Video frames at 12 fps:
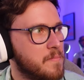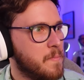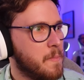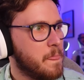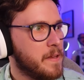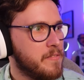uh,
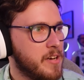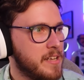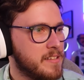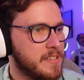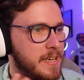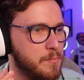you'll know
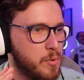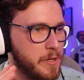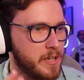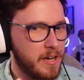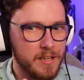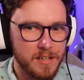from the
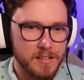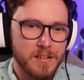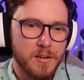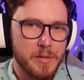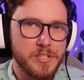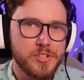podcast that I
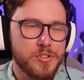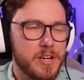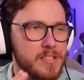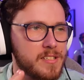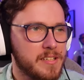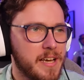met Peter
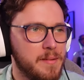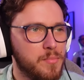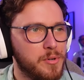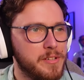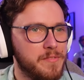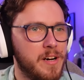Webby there,
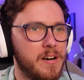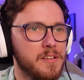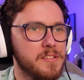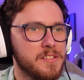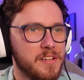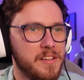and
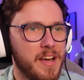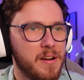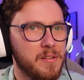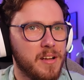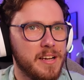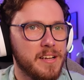I've been
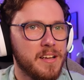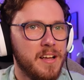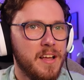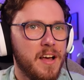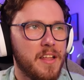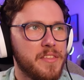watching his
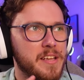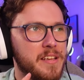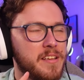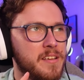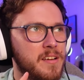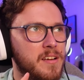streams for a while,
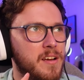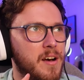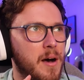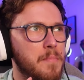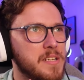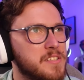and
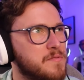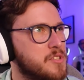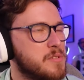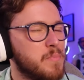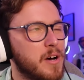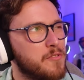he's
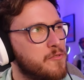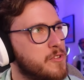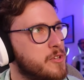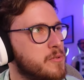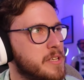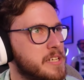super
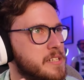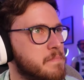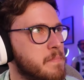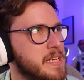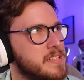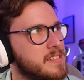
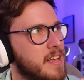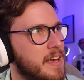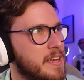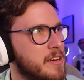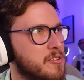successful in terms